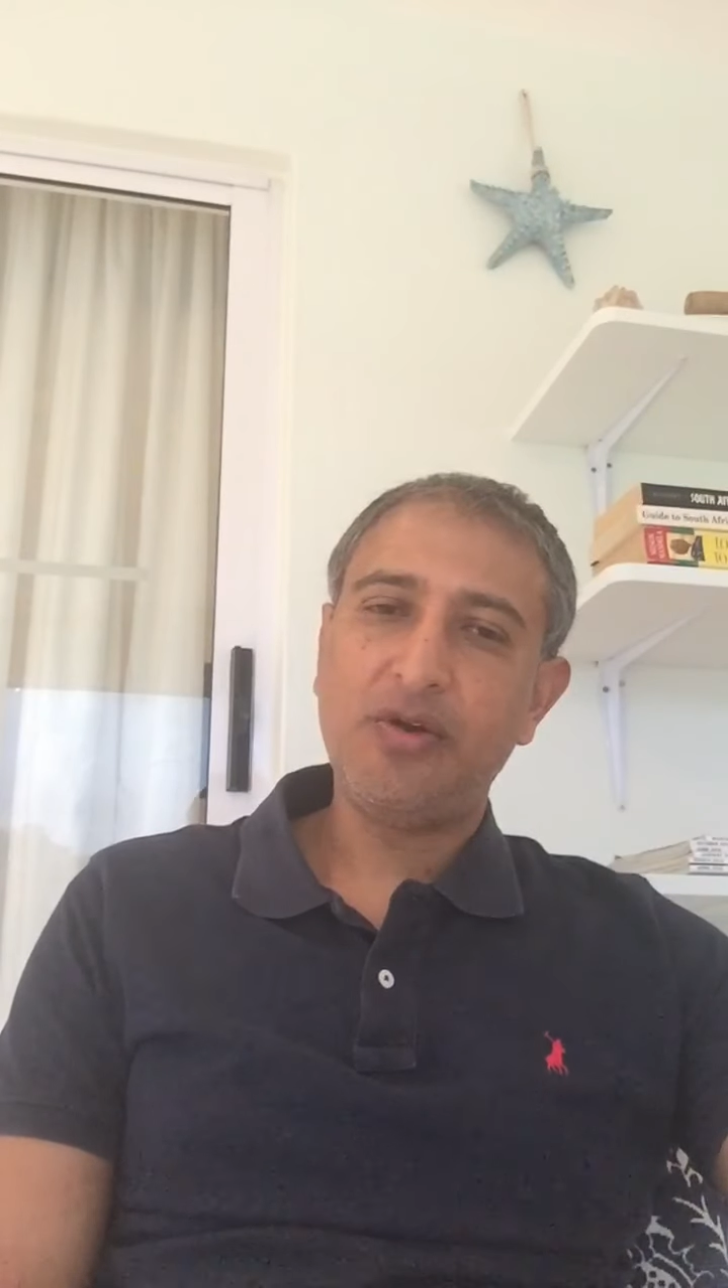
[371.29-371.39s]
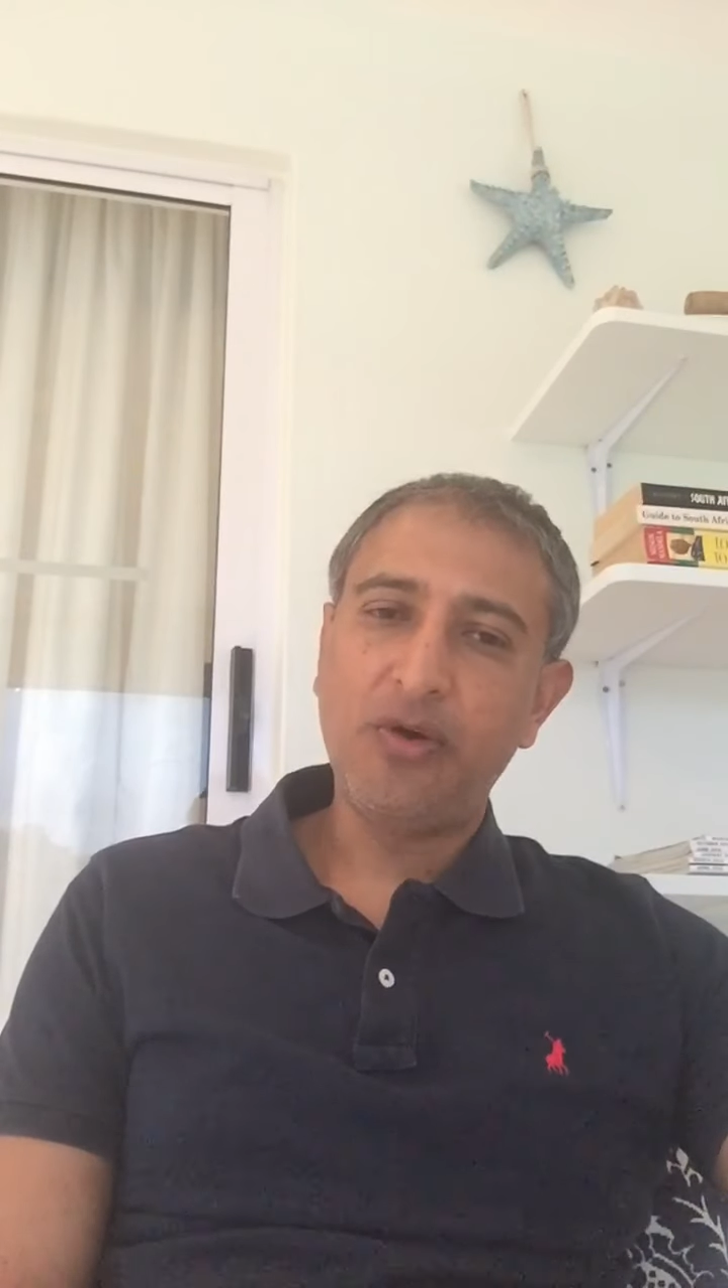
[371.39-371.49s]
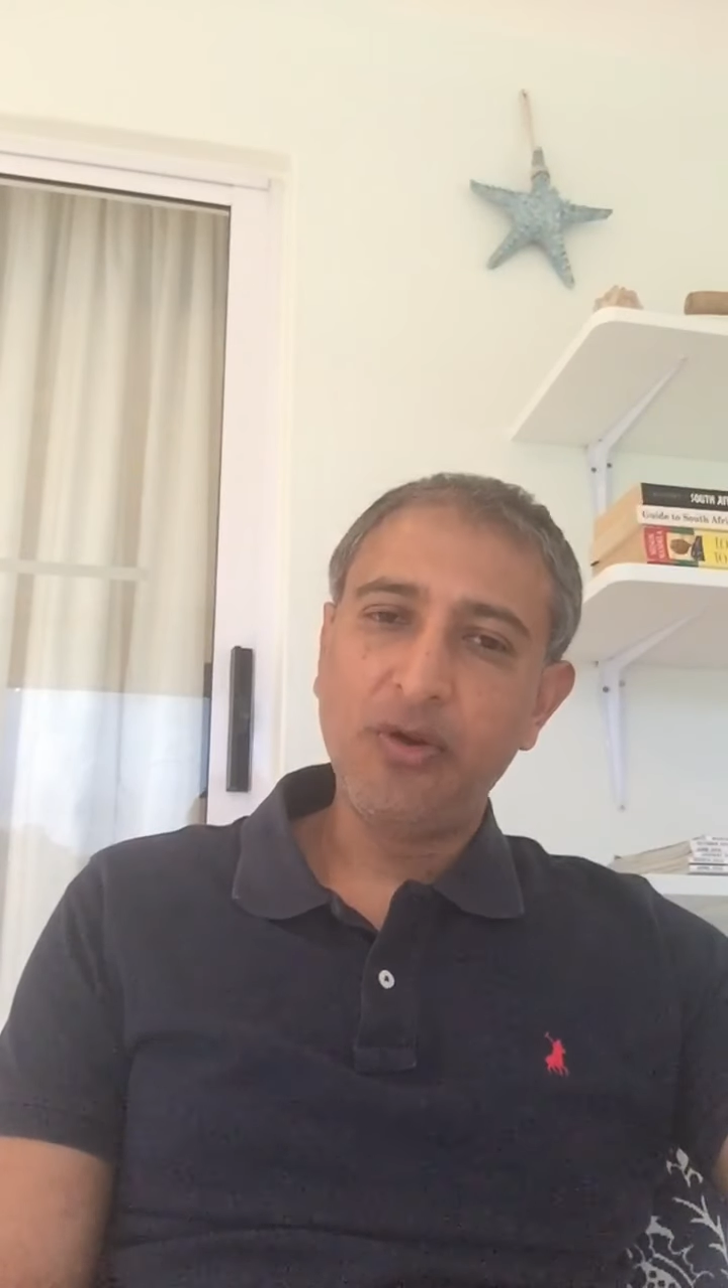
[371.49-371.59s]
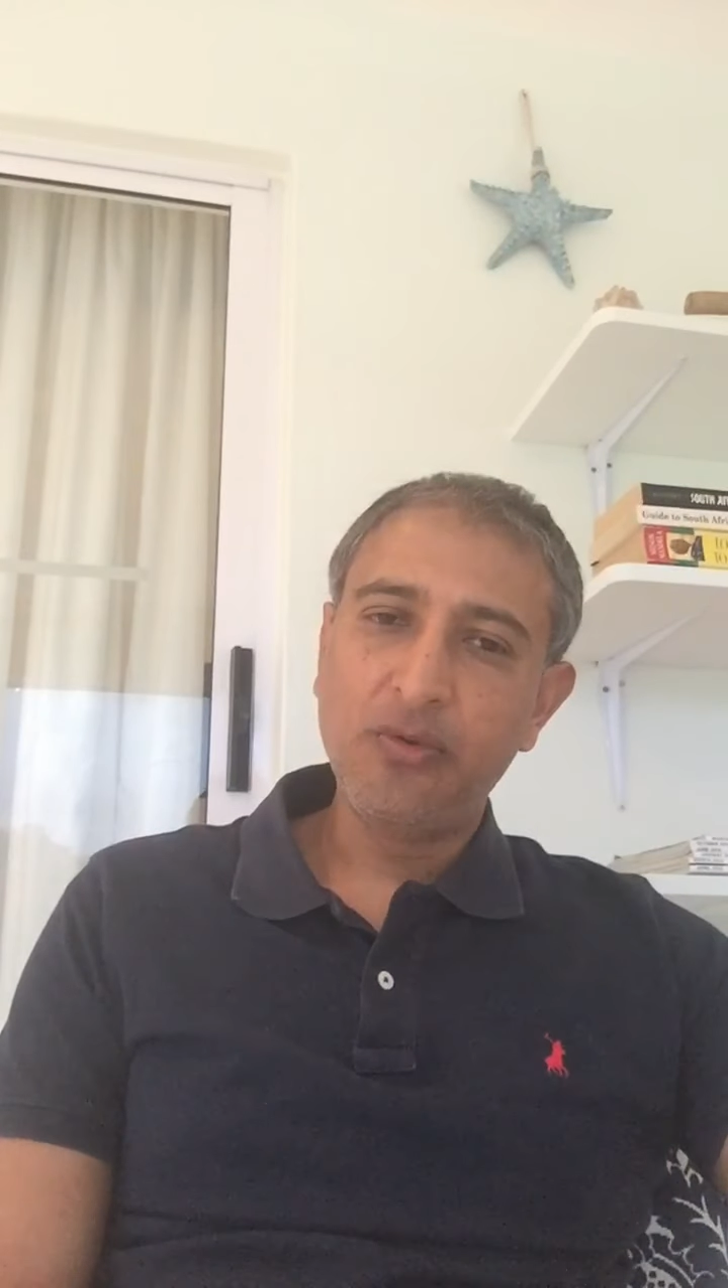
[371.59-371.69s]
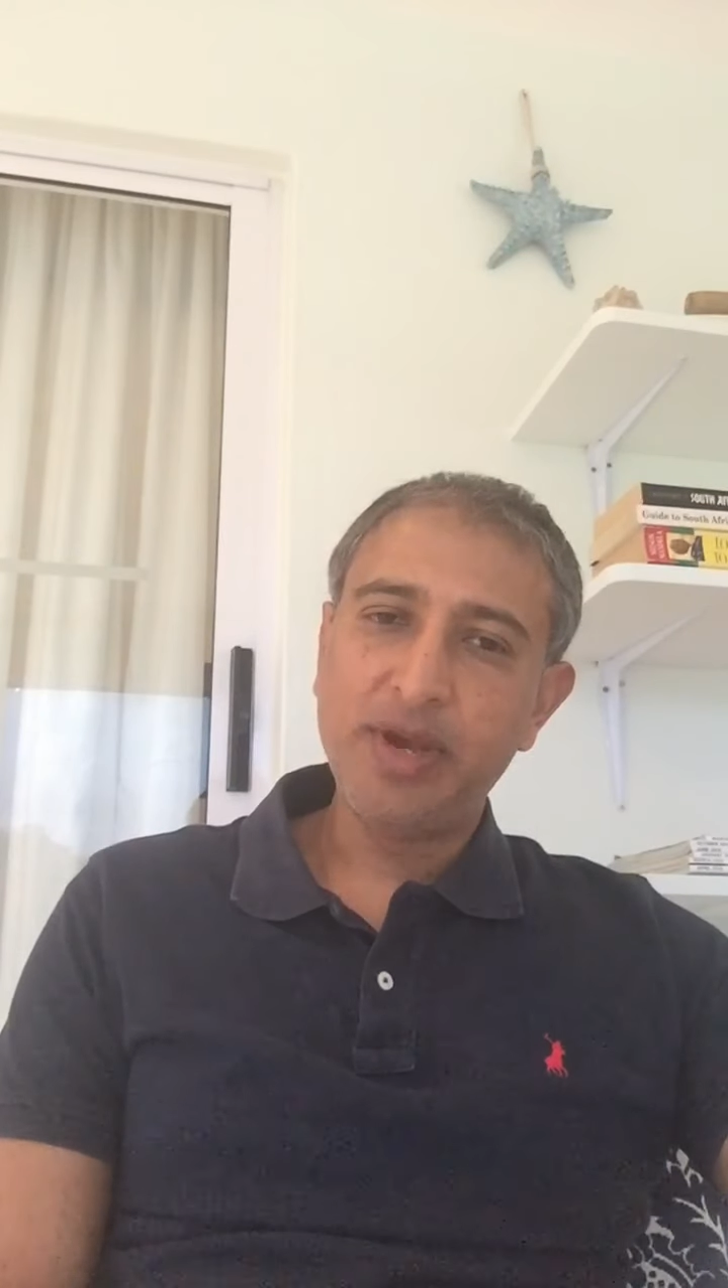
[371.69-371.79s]

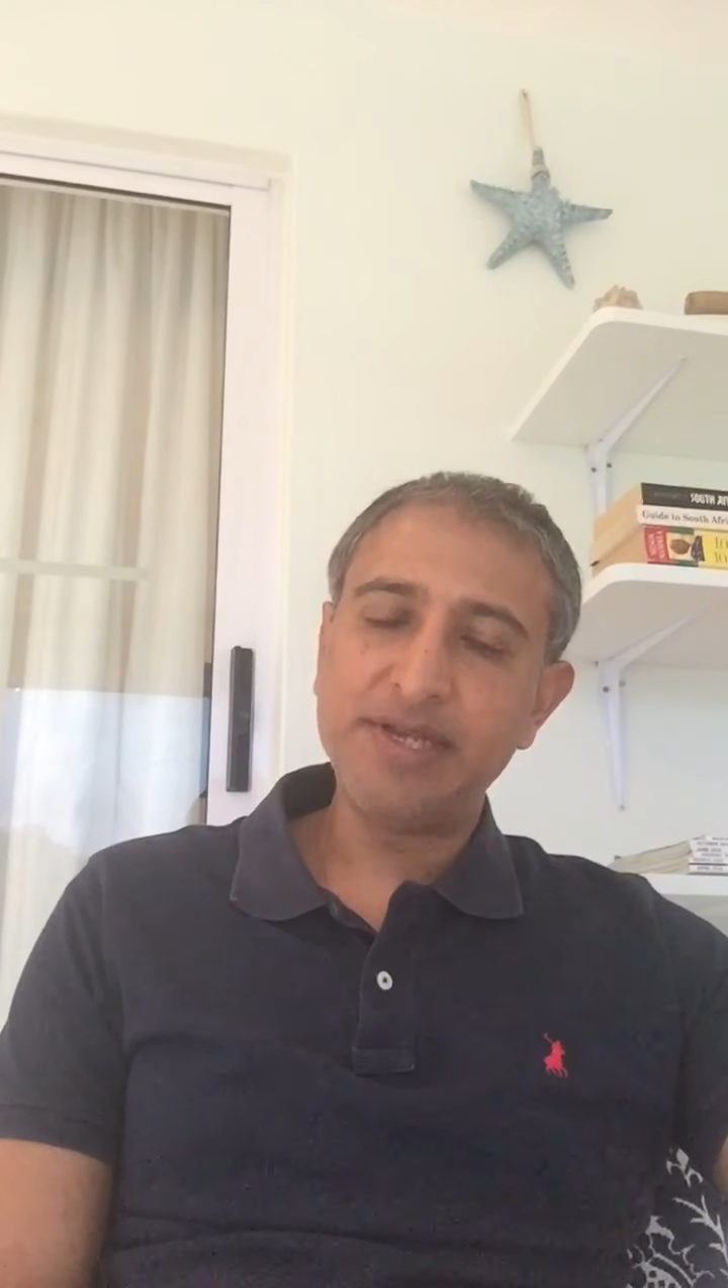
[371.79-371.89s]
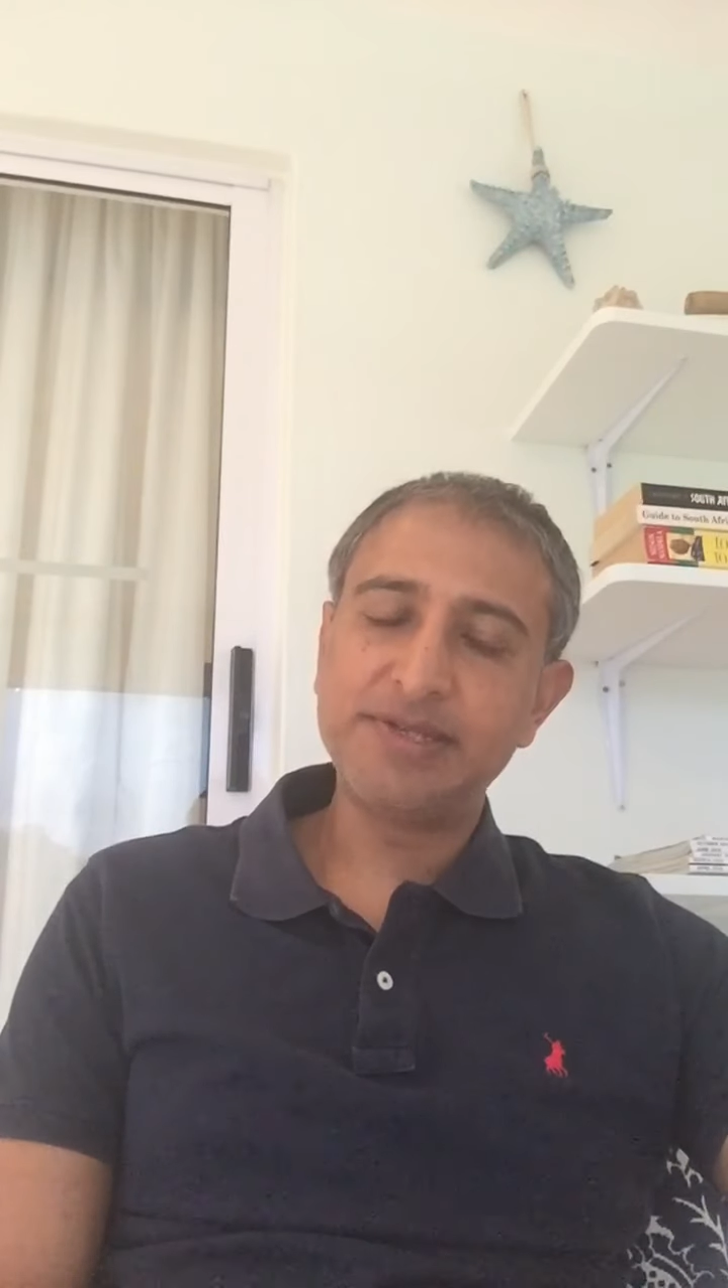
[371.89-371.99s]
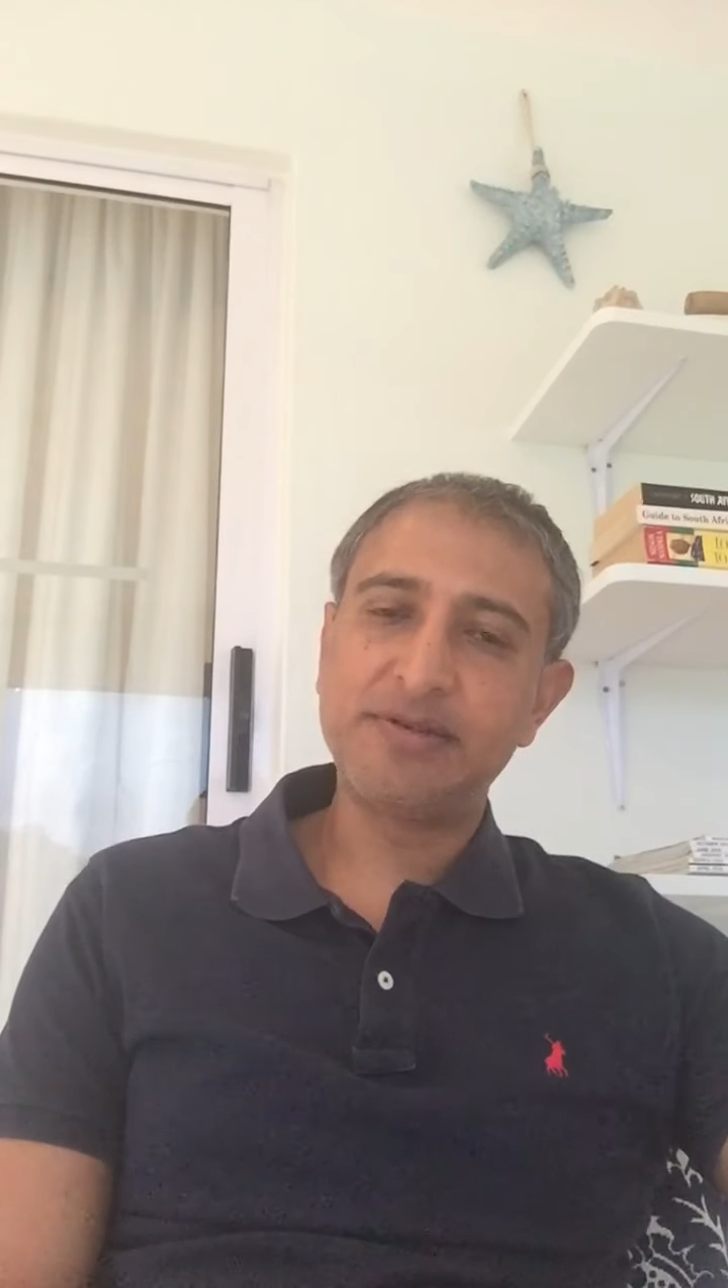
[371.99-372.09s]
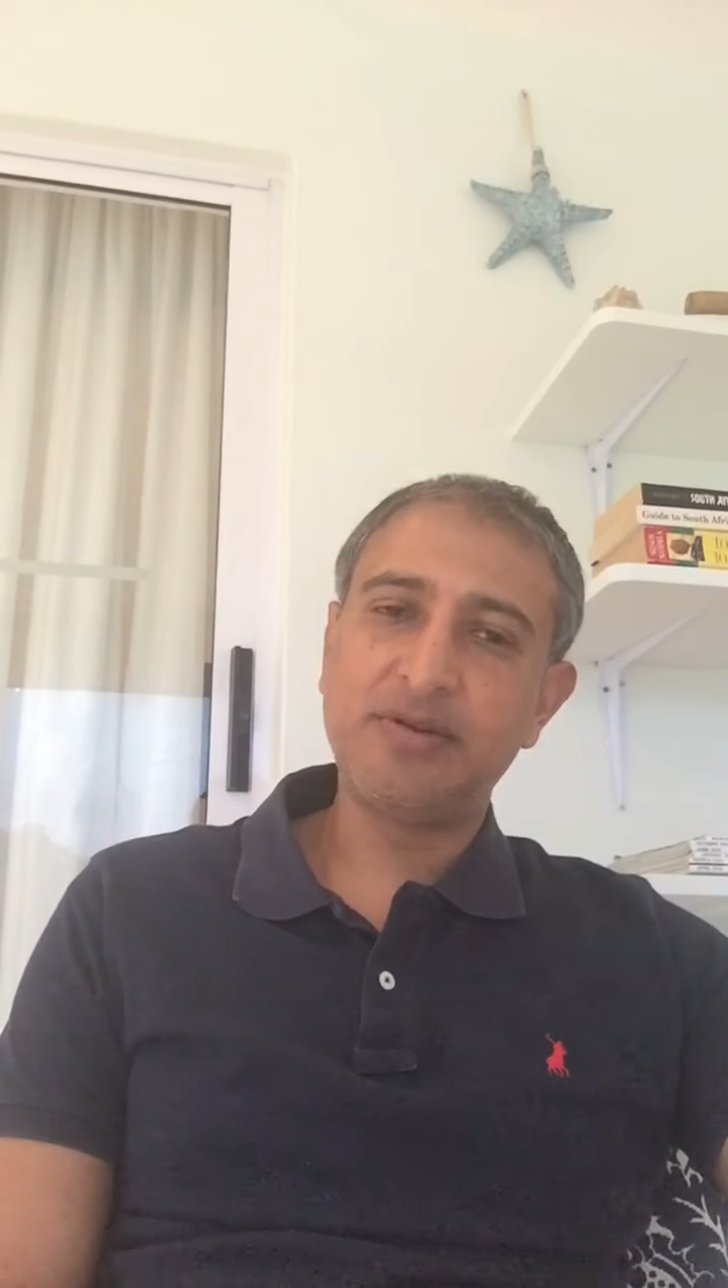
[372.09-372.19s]
always